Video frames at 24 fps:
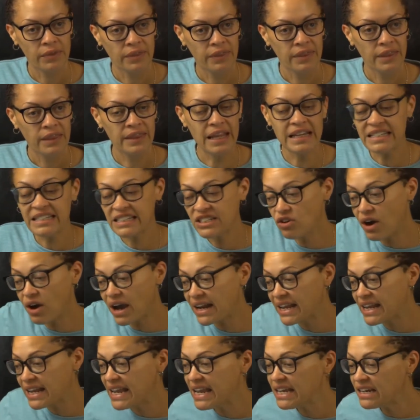They just know how
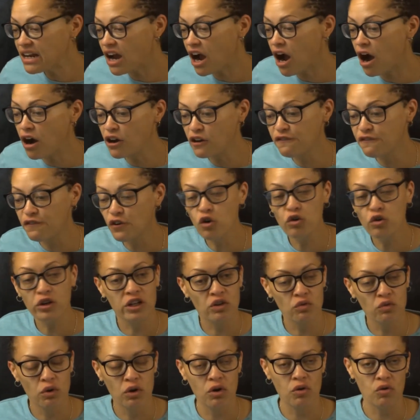to eat all the food in the
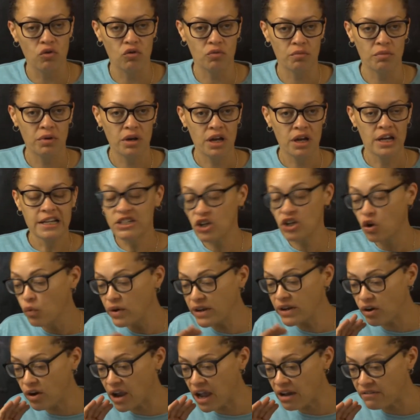room. So we
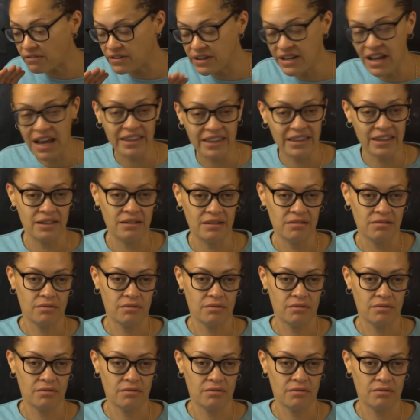don't have nothing.